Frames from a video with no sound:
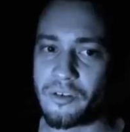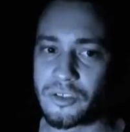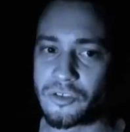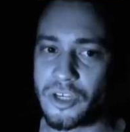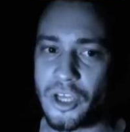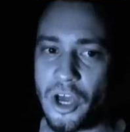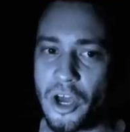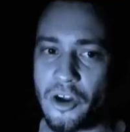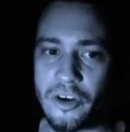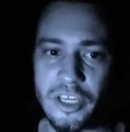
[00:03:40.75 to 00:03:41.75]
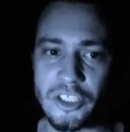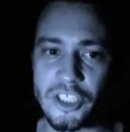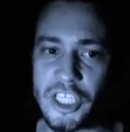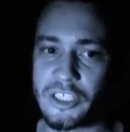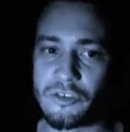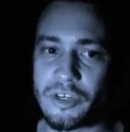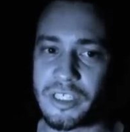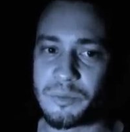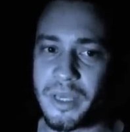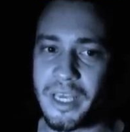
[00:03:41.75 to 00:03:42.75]
and drink her in and she
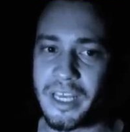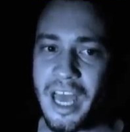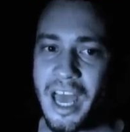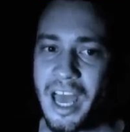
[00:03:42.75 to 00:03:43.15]
drinks me in.